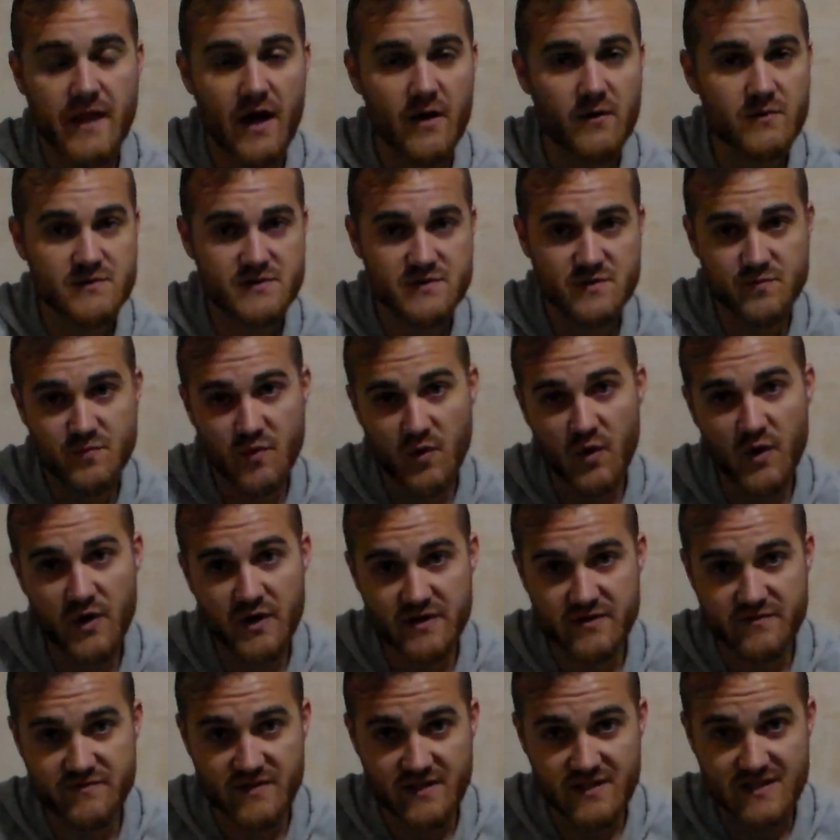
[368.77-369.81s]
That was the
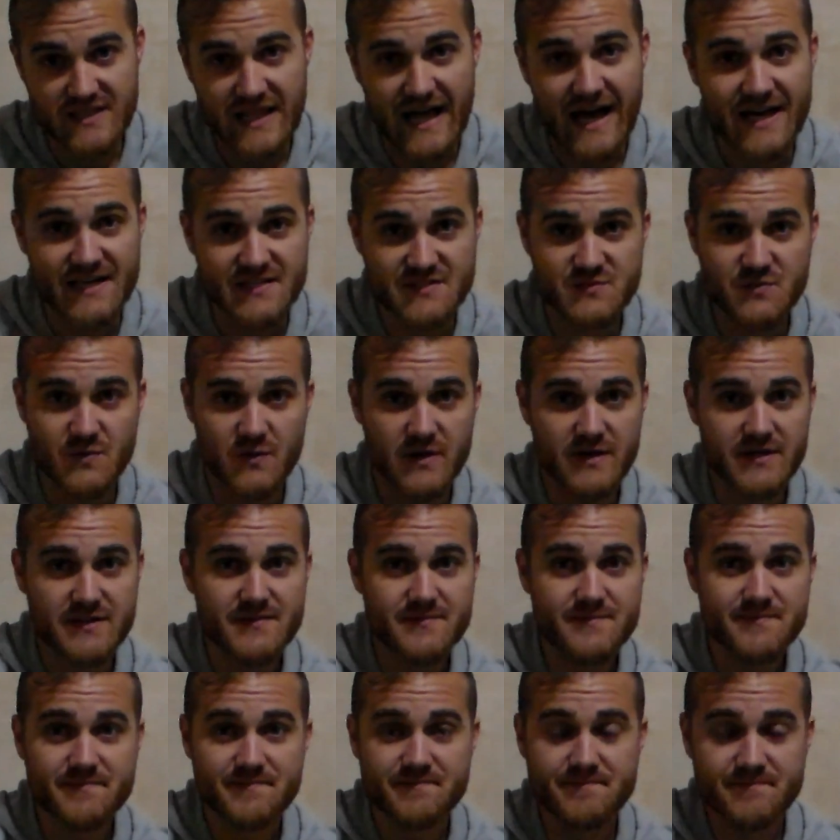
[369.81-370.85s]
point of the last one.
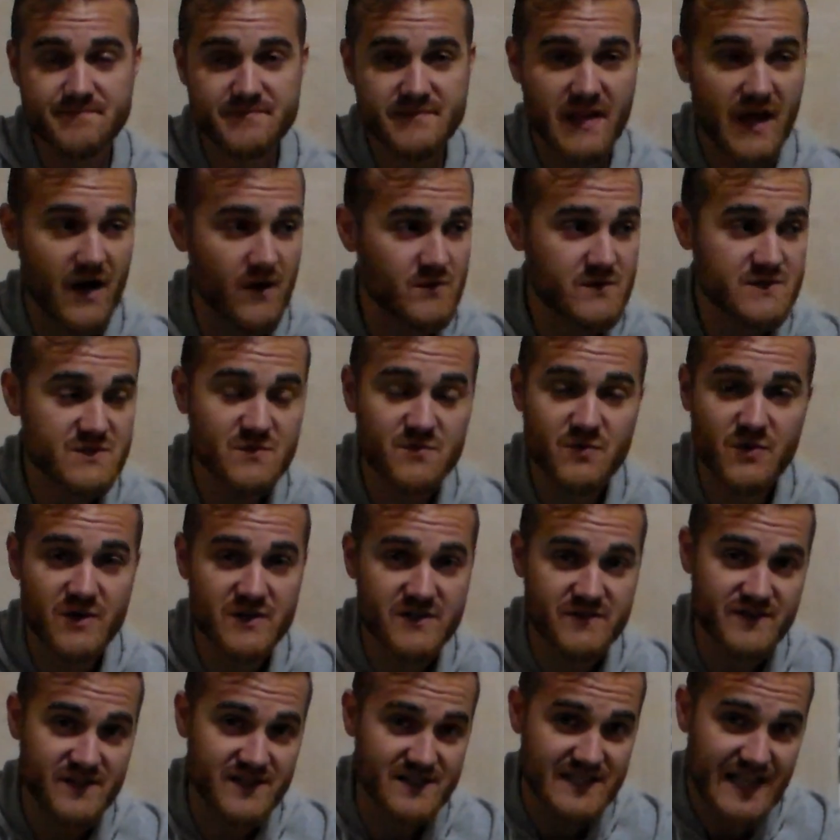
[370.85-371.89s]
That was the
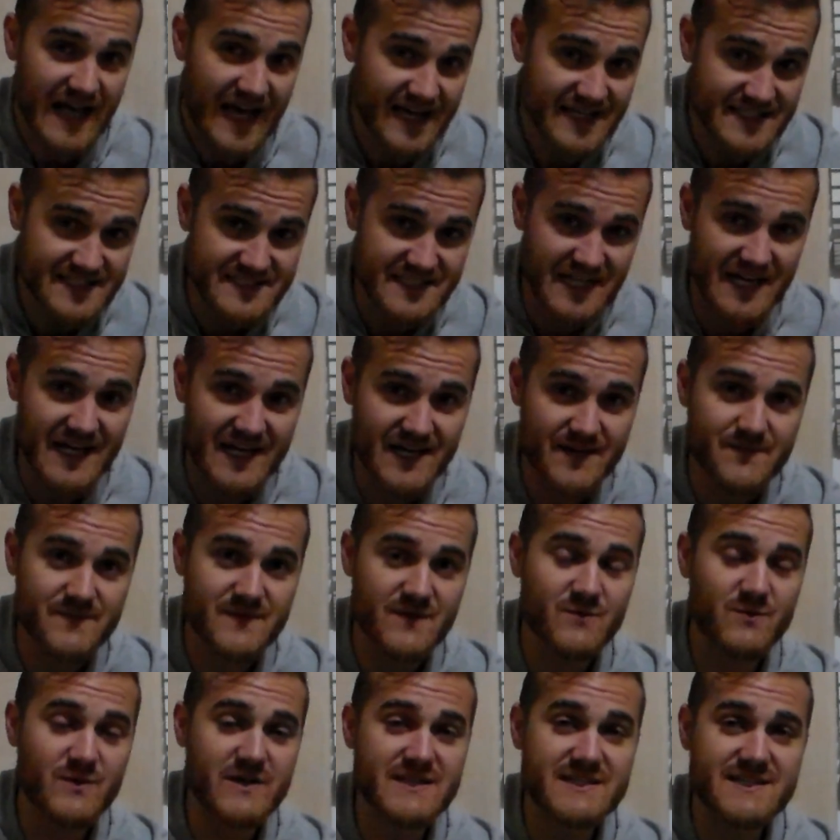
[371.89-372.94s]
point of the last time
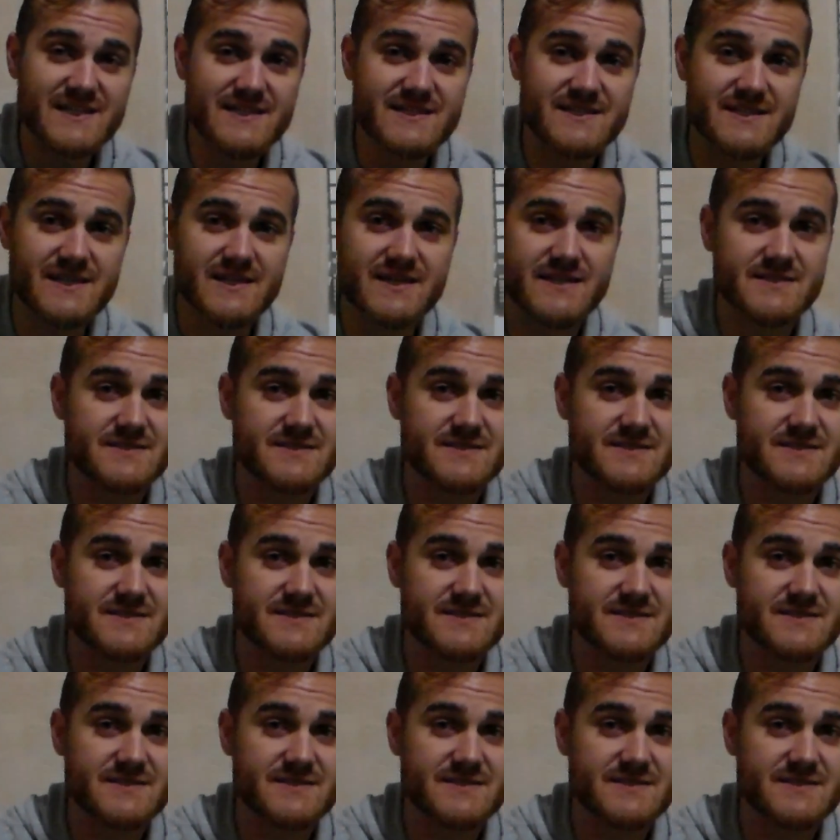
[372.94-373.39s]
that we did